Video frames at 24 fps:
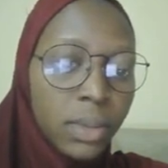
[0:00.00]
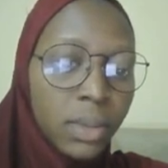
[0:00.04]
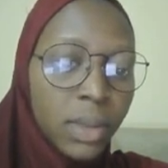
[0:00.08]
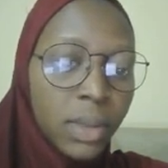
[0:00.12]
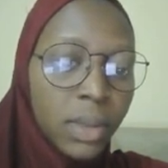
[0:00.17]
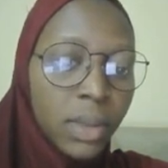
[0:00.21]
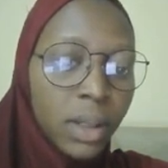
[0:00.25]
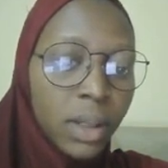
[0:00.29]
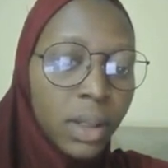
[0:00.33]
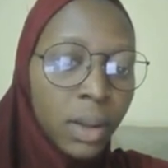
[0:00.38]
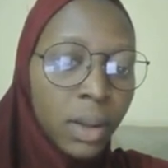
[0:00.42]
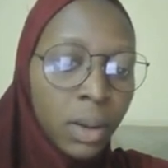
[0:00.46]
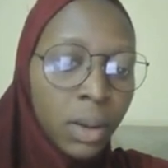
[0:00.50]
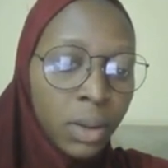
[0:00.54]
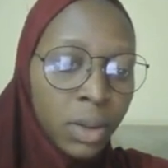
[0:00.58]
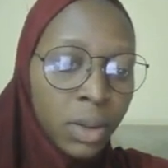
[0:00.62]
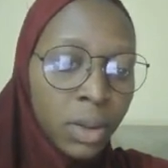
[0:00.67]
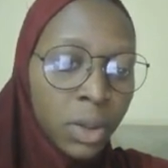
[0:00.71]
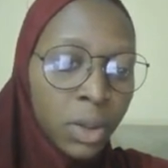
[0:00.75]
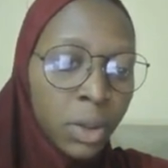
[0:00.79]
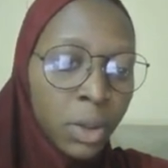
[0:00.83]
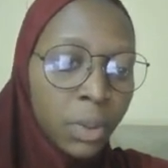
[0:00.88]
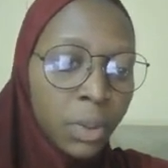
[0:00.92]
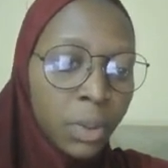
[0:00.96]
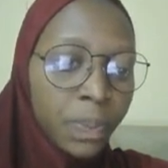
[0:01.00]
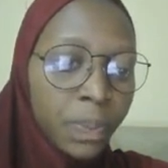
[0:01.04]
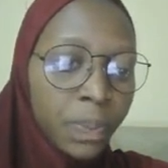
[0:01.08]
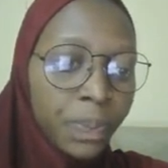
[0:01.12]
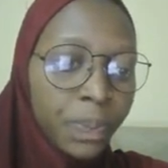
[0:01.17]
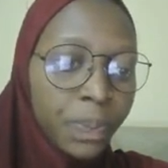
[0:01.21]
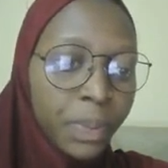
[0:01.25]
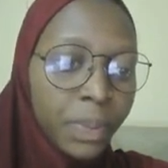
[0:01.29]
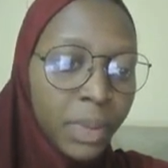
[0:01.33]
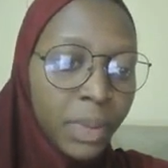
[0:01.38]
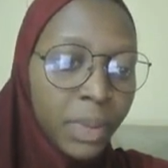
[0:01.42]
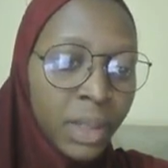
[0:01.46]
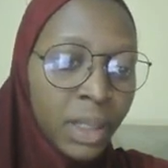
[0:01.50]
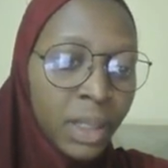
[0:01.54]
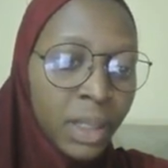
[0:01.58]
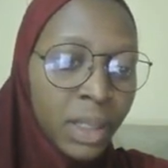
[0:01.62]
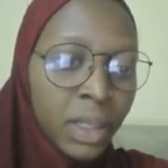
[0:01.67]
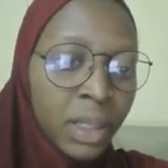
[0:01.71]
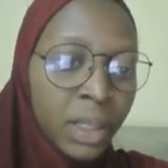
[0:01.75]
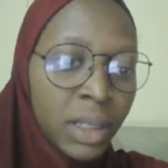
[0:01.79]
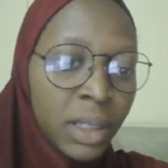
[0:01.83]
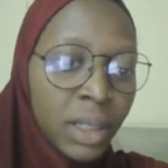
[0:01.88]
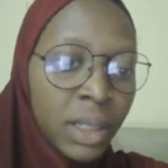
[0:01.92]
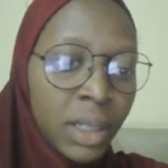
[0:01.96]
Also, this is
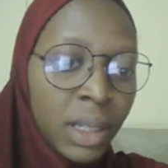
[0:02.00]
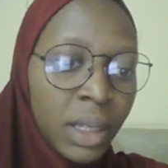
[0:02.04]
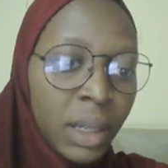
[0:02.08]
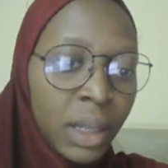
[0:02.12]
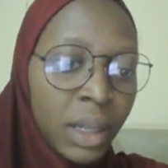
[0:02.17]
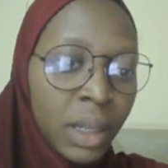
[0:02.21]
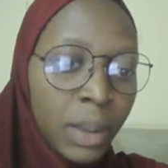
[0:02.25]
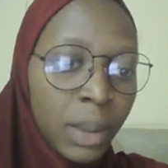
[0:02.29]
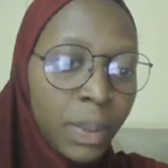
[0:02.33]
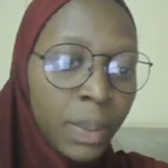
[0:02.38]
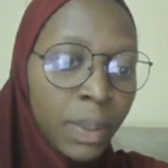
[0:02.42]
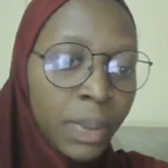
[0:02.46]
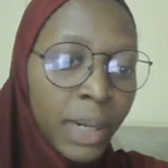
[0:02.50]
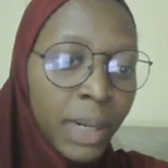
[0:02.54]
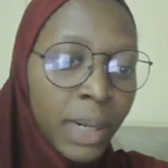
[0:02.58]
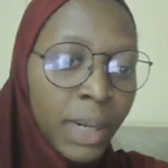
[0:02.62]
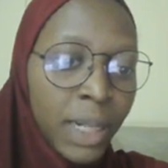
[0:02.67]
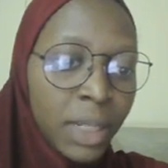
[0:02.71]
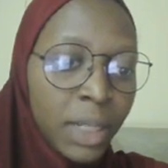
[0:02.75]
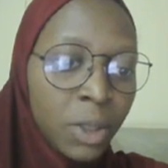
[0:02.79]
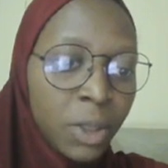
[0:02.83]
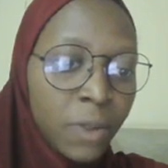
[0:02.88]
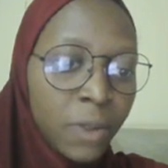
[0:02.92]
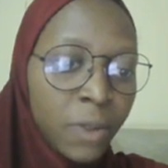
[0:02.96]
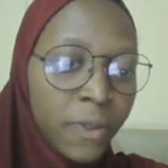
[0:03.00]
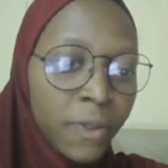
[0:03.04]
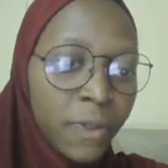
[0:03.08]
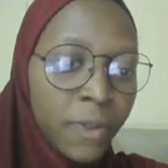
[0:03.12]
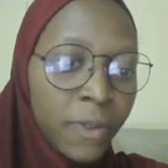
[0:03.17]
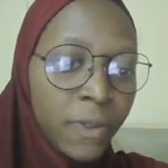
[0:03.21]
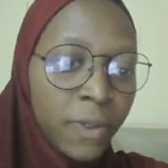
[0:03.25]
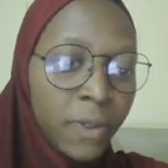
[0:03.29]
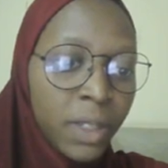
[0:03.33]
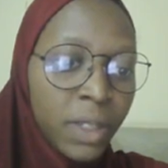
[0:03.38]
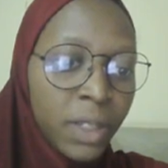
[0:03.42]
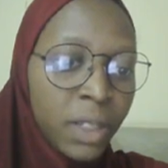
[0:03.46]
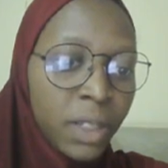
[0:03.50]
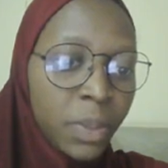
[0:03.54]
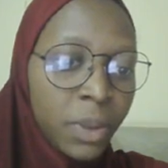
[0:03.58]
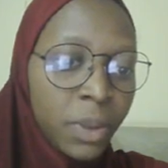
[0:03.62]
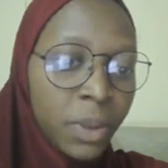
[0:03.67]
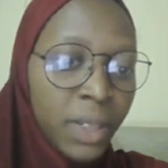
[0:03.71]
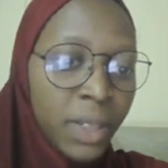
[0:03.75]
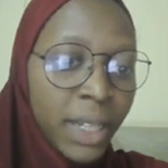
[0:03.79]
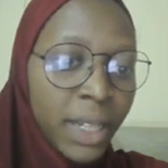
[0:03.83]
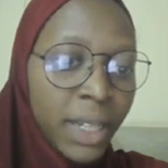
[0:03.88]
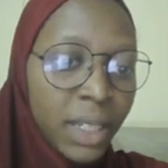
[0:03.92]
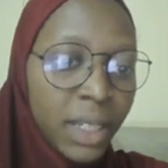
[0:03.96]
the price of this
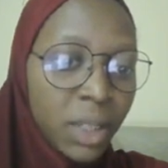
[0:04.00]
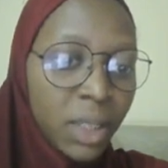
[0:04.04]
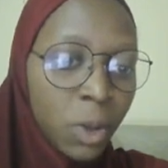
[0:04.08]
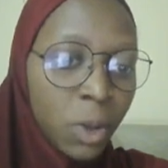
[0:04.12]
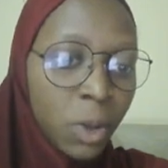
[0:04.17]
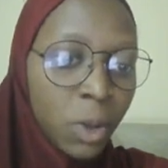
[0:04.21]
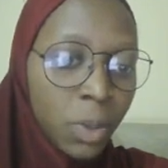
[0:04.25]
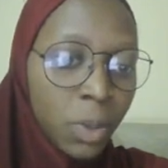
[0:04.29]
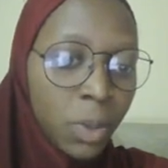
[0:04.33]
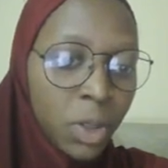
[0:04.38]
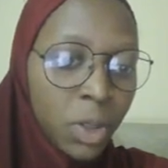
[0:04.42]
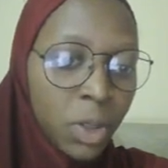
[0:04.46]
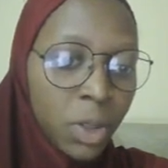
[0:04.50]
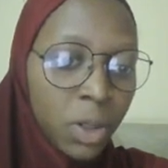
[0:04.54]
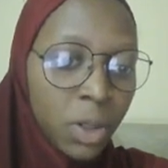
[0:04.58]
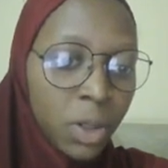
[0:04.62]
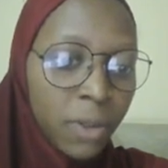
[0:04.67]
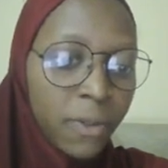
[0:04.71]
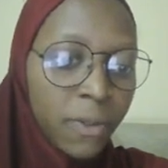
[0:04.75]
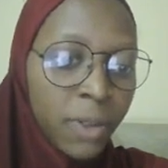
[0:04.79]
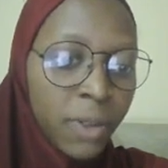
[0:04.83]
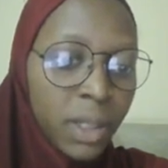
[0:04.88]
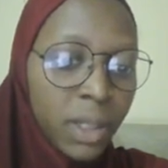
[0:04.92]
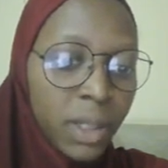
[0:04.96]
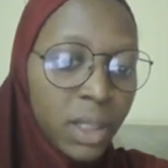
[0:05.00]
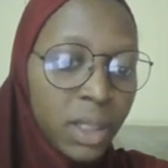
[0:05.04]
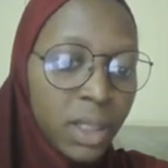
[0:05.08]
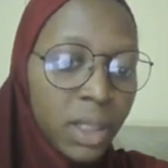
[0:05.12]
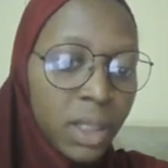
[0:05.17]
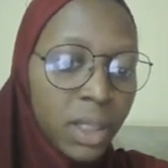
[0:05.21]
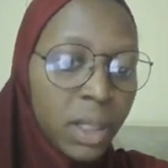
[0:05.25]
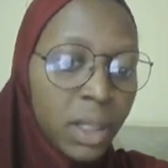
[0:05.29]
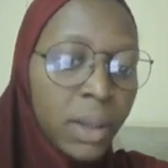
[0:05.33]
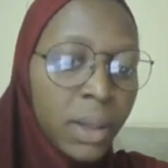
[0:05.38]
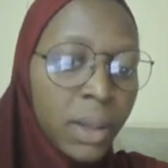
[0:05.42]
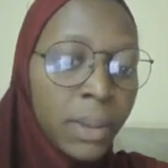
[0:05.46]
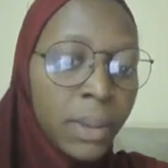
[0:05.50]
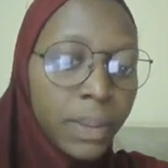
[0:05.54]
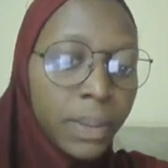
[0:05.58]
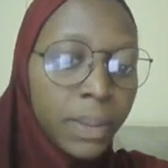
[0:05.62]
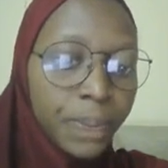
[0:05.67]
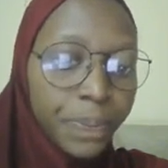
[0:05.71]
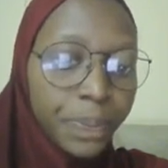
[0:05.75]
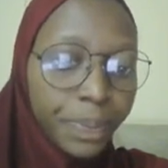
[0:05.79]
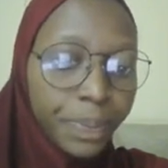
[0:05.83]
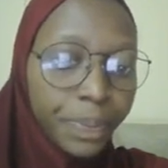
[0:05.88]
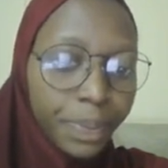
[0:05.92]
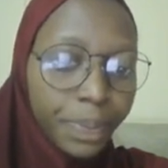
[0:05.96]
product, commission of fees,
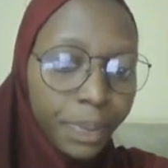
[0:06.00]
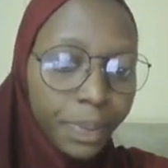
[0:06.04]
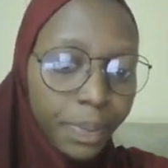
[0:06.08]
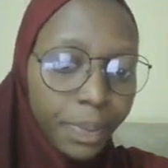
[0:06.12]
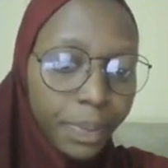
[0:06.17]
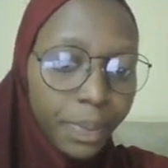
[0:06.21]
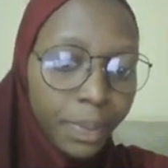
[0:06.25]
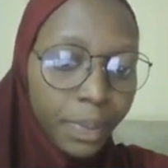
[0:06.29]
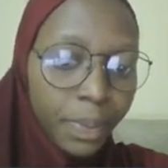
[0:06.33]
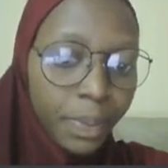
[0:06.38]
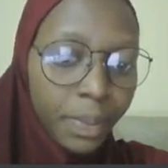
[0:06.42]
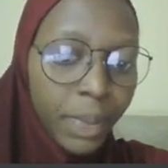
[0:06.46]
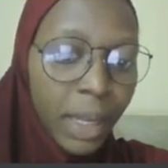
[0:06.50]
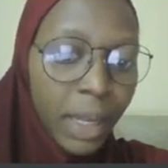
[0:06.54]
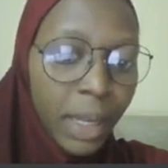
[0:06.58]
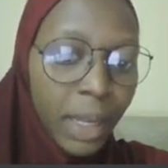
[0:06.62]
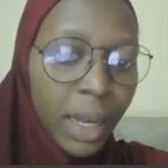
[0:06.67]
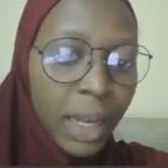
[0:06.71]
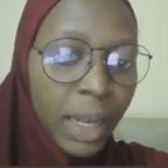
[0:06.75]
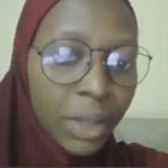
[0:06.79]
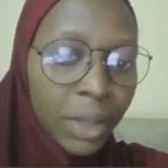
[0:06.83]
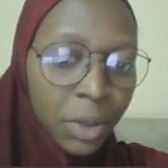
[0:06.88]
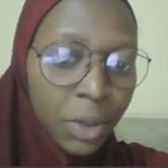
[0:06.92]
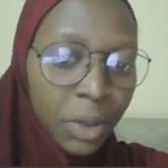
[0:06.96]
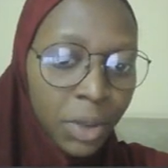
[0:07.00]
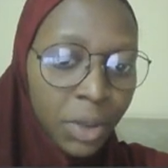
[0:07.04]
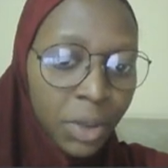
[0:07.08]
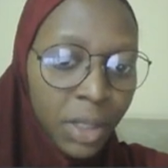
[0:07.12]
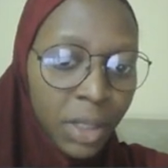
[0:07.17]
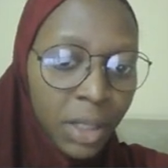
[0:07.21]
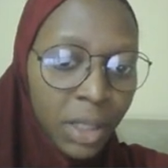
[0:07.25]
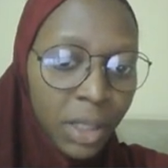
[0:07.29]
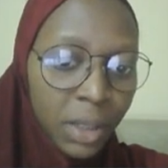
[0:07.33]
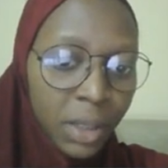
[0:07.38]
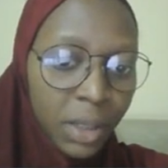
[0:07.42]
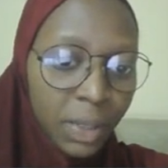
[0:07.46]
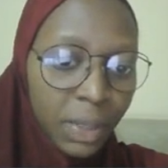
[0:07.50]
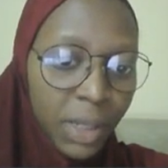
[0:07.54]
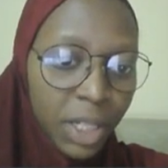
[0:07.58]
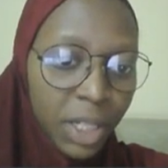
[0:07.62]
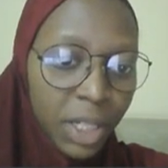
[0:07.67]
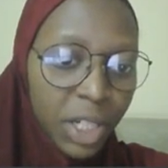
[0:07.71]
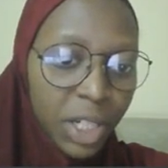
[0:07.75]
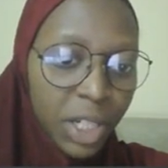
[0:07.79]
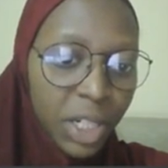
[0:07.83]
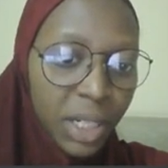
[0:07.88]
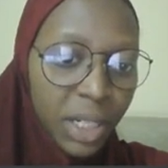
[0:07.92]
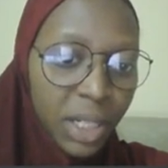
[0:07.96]
and also the
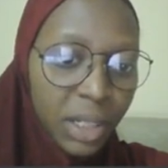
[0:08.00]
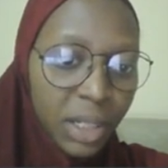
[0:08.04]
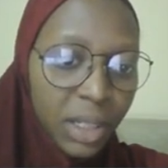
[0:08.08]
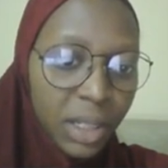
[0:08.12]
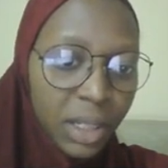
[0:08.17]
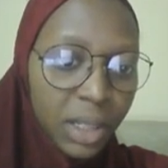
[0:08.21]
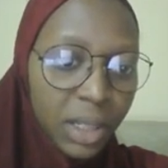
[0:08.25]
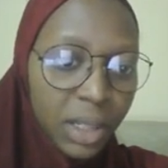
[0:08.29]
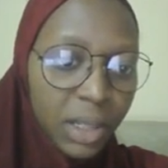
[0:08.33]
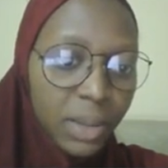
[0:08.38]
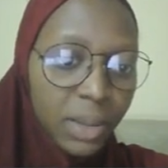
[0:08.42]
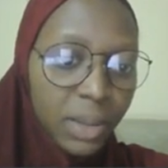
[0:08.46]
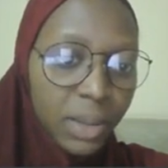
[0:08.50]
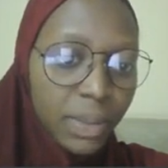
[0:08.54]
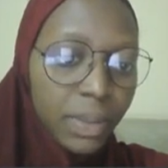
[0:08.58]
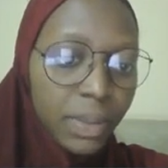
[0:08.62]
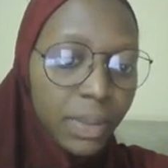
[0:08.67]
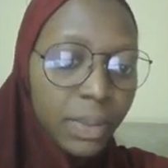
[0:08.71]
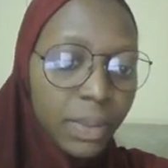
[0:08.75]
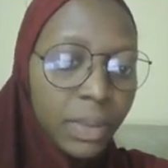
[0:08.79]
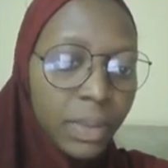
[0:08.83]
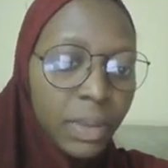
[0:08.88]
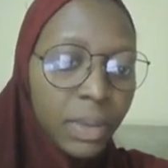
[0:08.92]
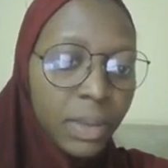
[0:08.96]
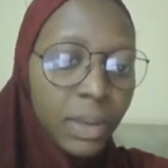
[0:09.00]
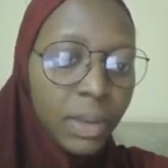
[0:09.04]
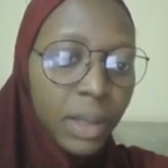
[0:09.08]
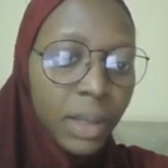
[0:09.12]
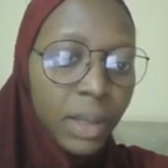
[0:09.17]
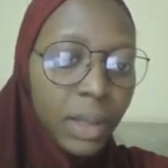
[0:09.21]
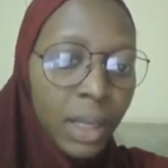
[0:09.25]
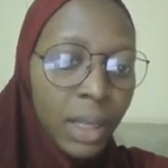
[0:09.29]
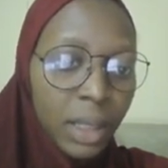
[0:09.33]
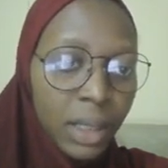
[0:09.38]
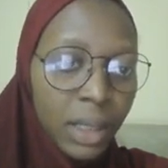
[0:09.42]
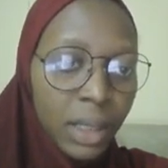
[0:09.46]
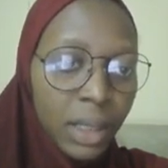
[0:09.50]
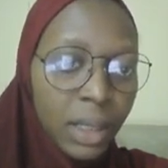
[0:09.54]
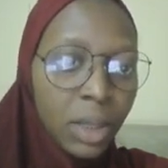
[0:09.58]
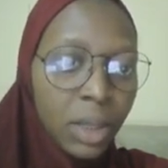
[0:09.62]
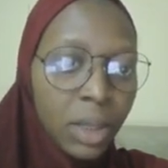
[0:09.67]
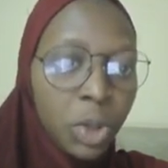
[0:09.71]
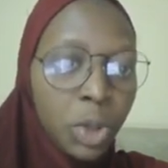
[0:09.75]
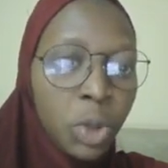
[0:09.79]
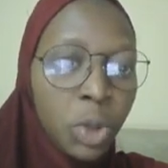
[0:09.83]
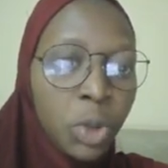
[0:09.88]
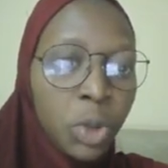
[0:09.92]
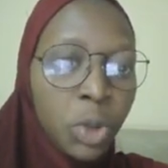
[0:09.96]
pictures and the
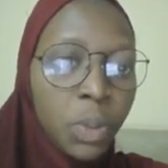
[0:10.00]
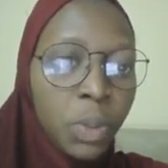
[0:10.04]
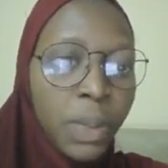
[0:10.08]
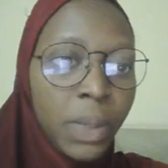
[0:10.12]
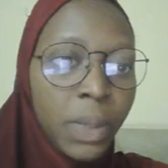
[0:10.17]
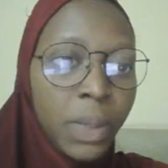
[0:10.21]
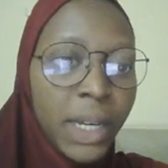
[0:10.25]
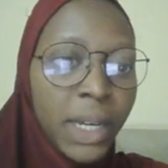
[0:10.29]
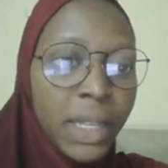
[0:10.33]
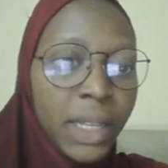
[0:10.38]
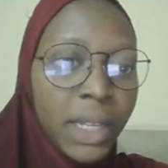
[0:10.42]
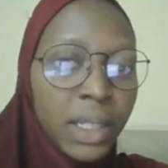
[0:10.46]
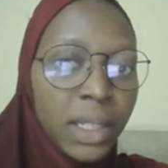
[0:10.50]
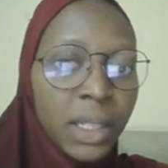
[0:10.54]
total price.